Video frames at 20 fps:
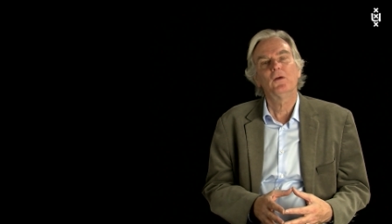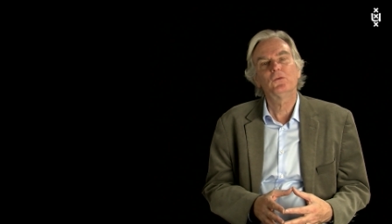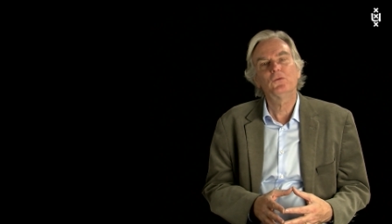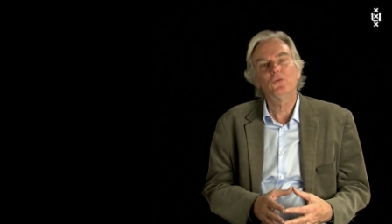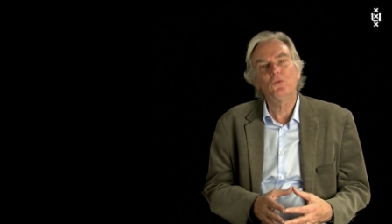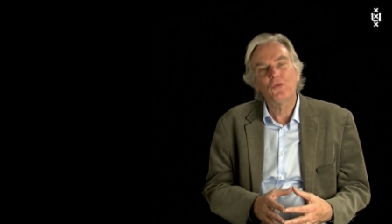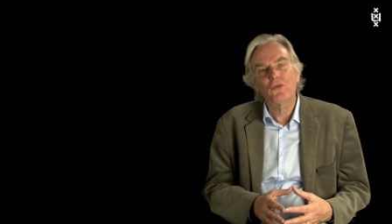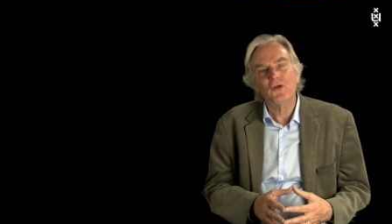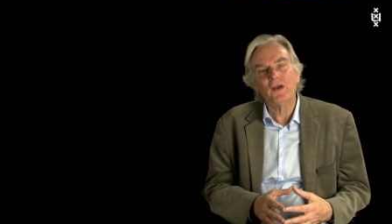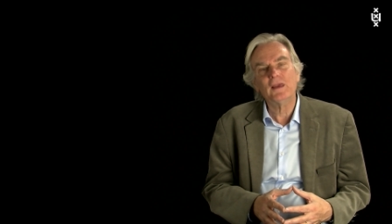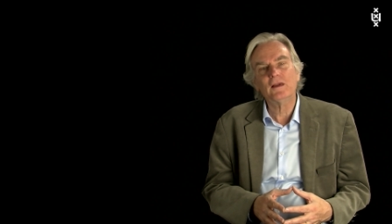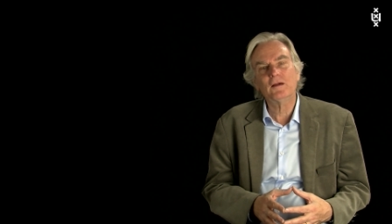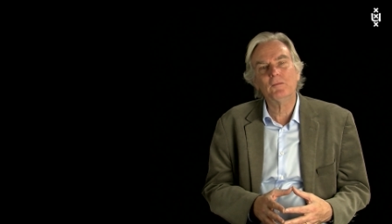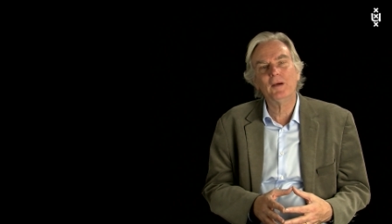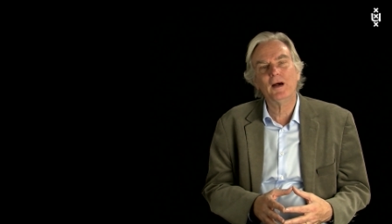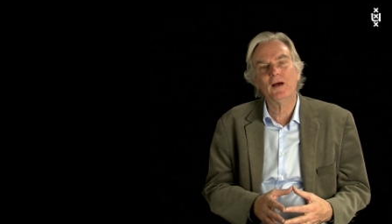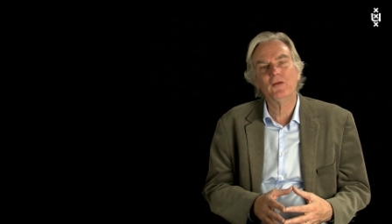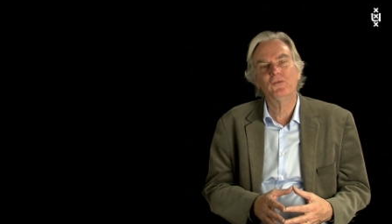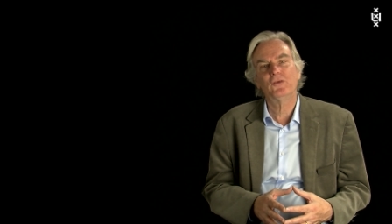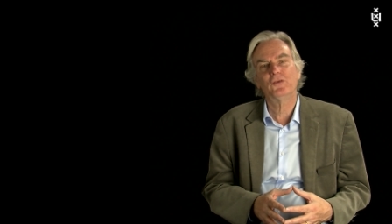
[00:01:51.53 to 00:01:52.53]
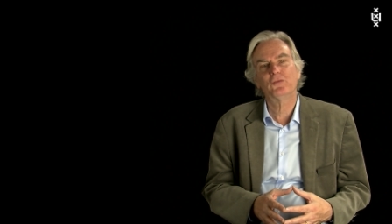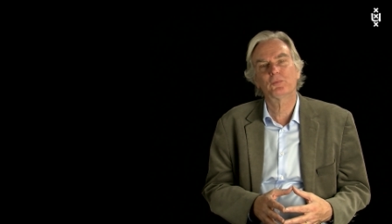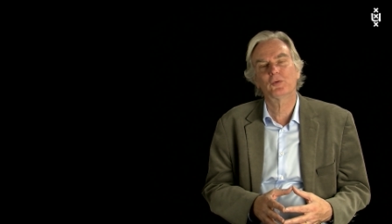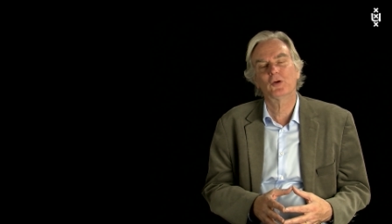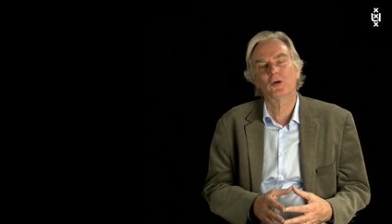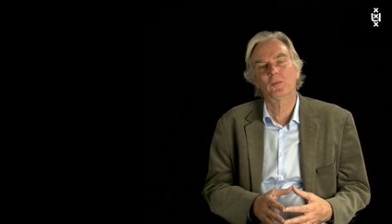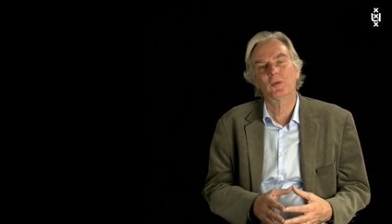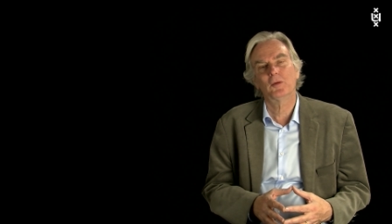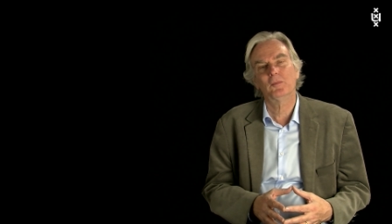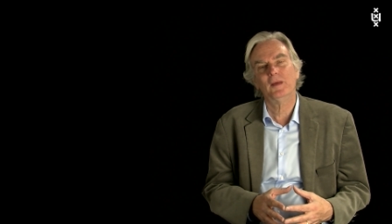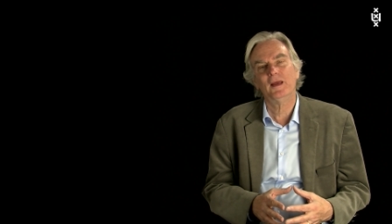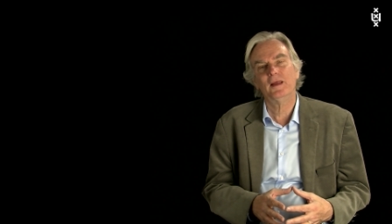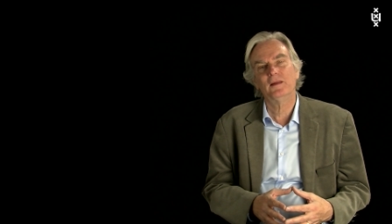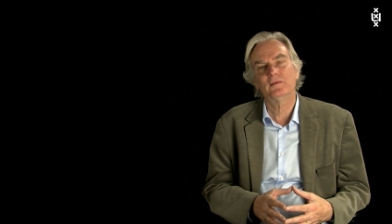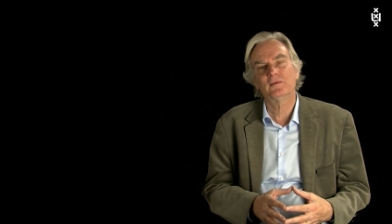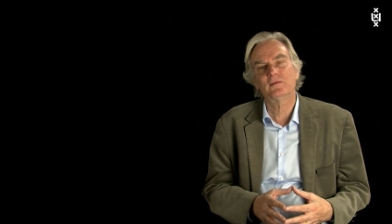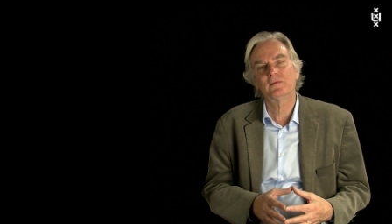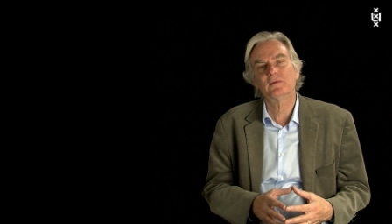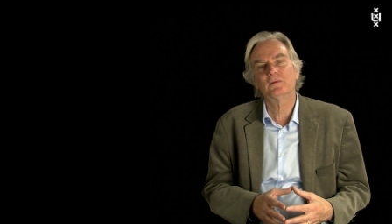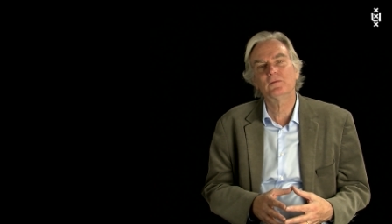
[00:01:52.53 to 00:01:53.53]
to think about this problem
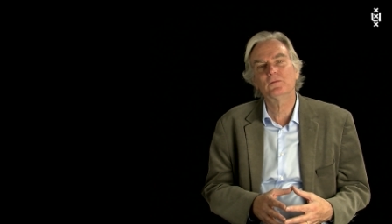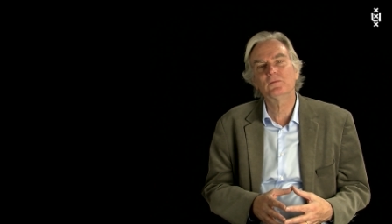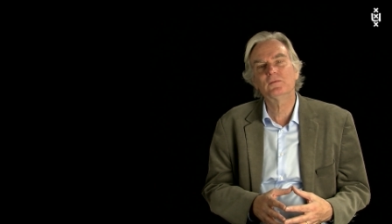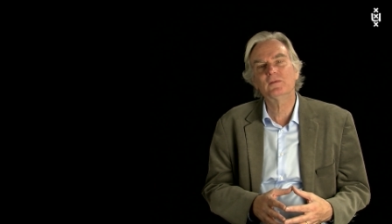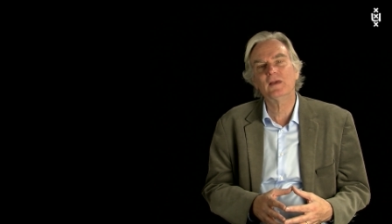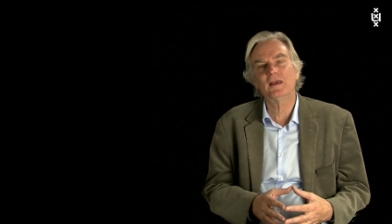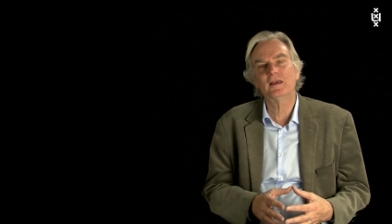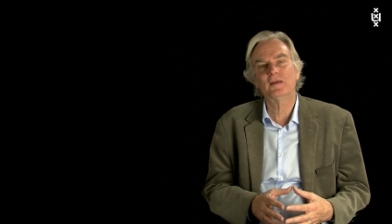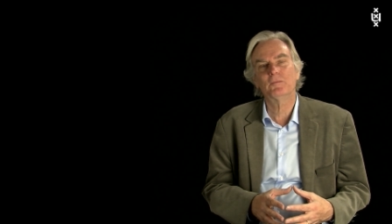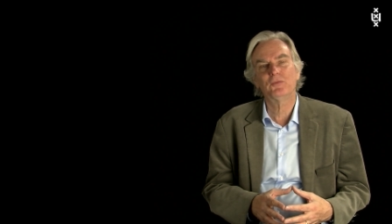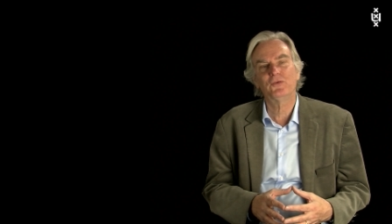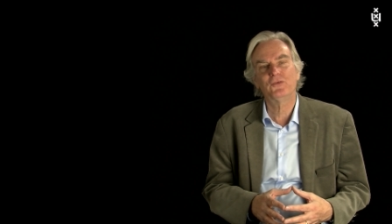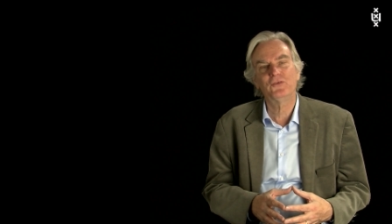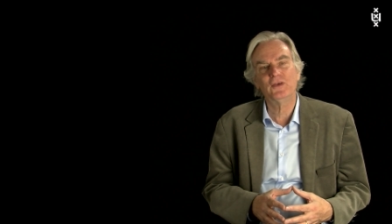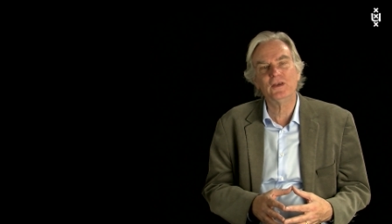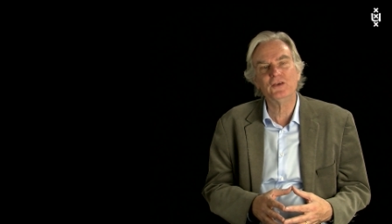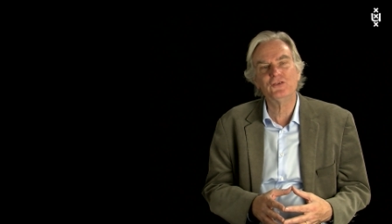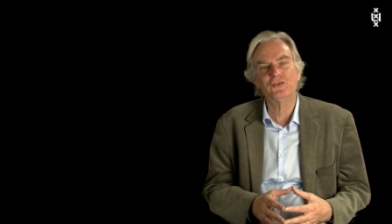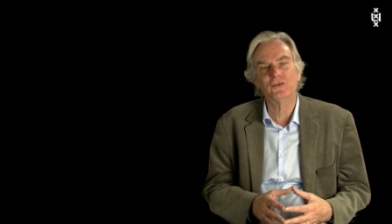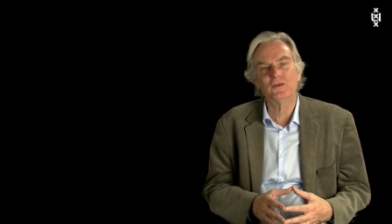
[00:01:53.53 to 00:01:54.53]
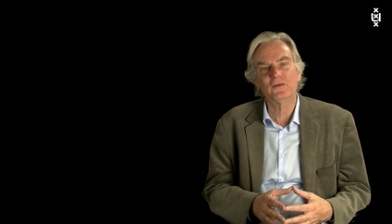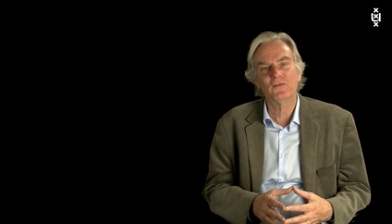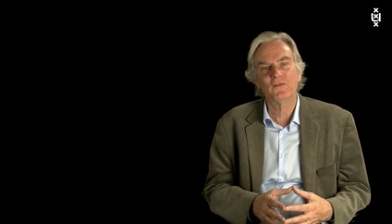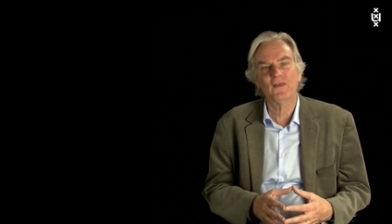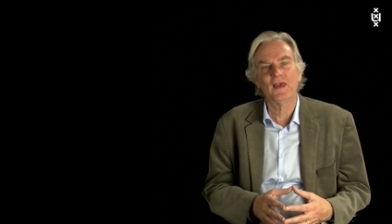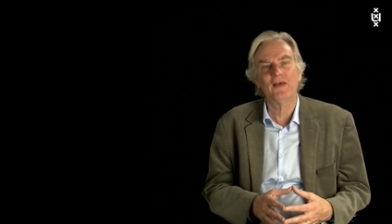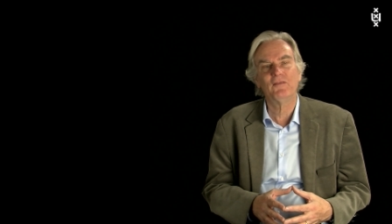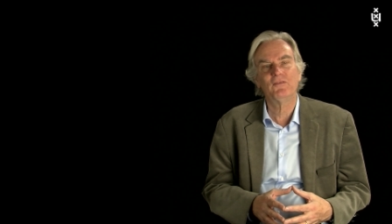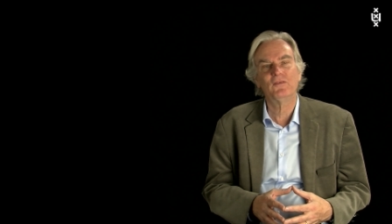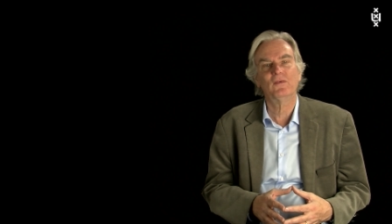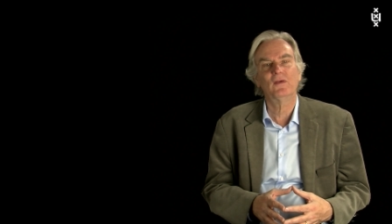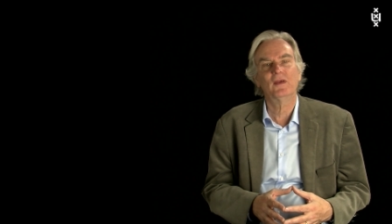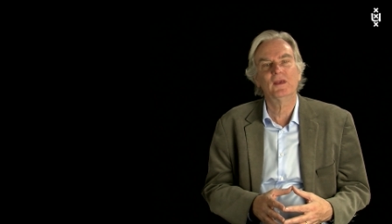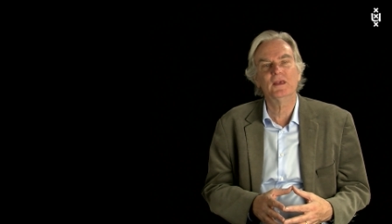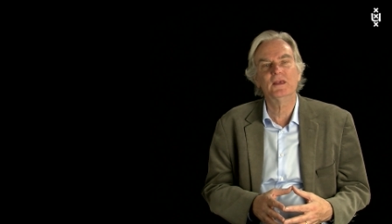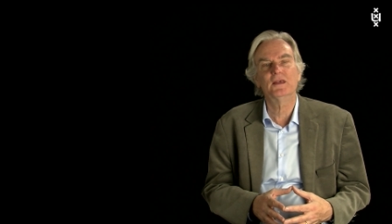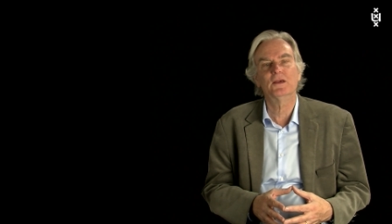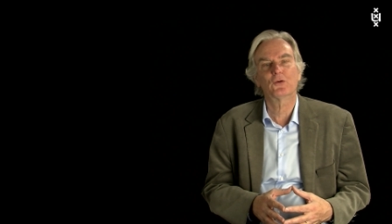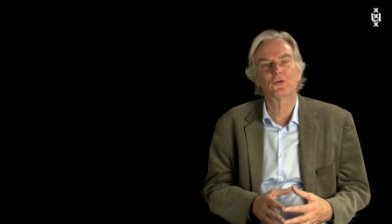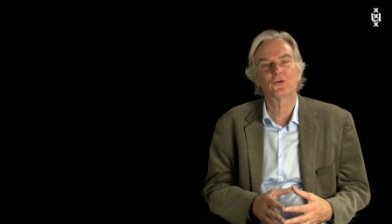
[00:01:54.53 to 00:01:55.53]
and to take a position that
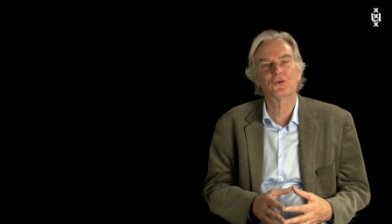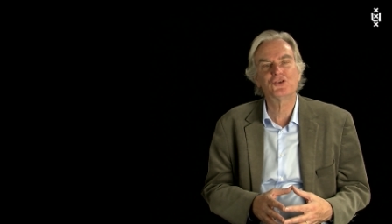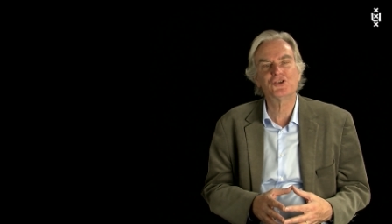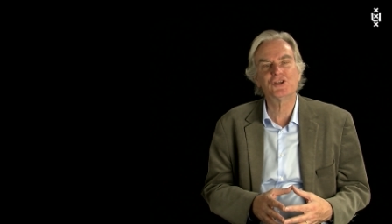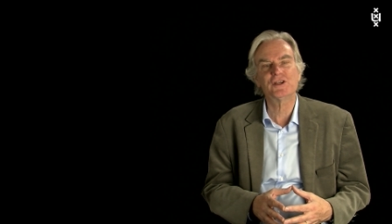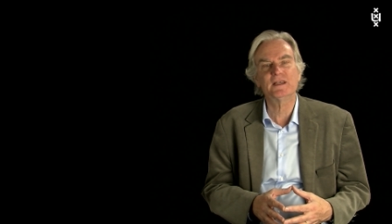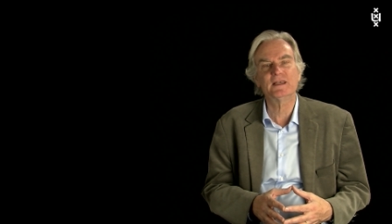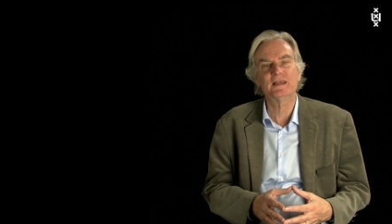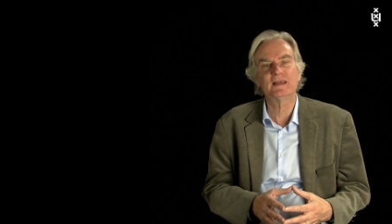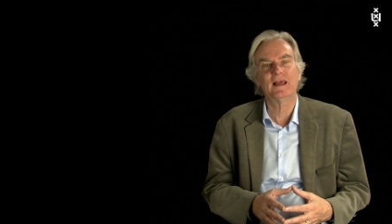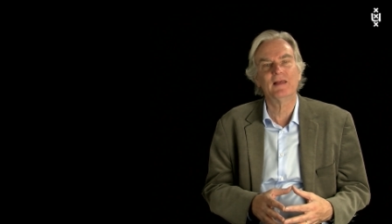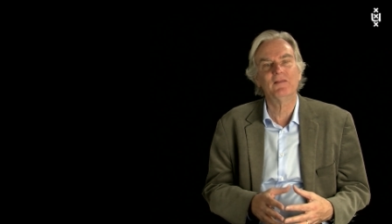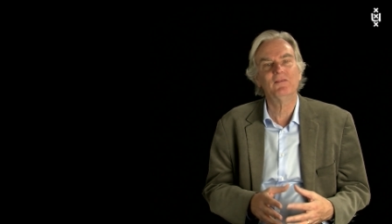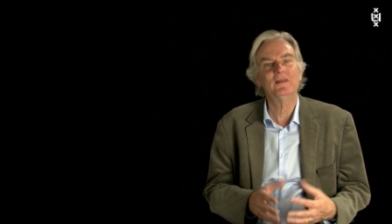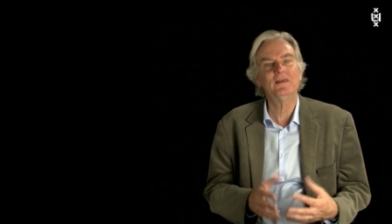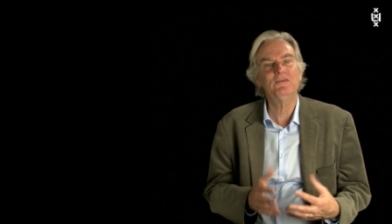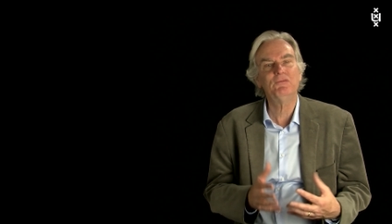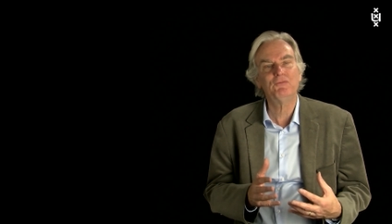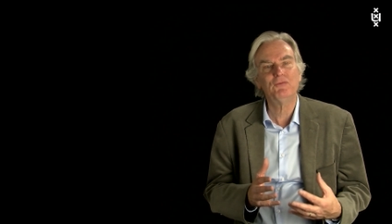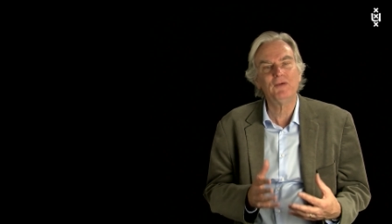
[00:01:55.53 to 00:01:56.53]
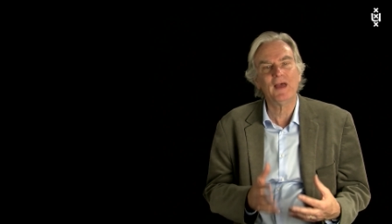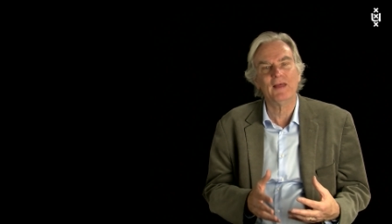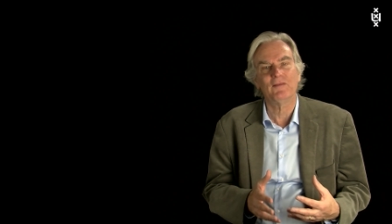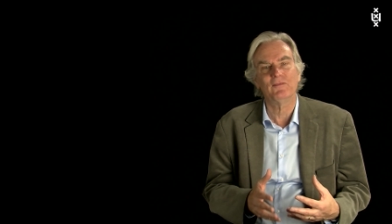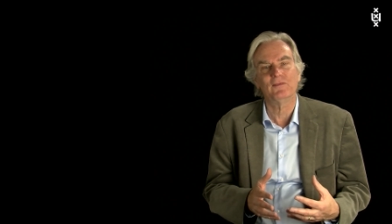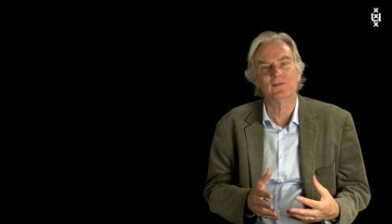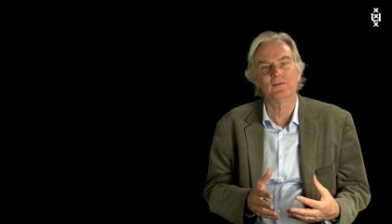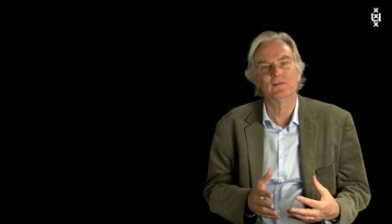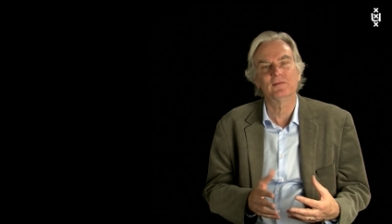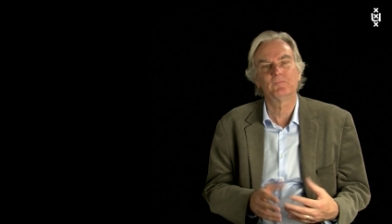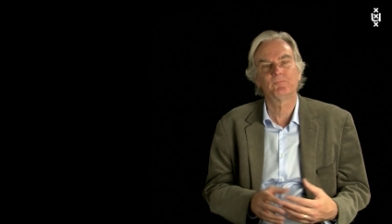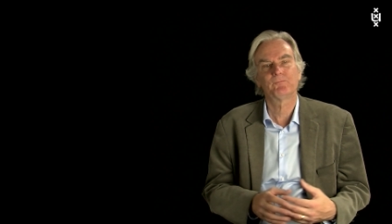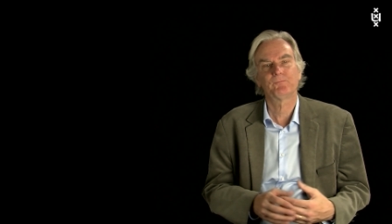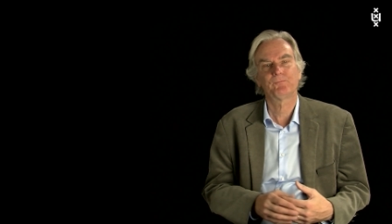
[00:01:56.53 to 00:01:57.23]
he or she can defend.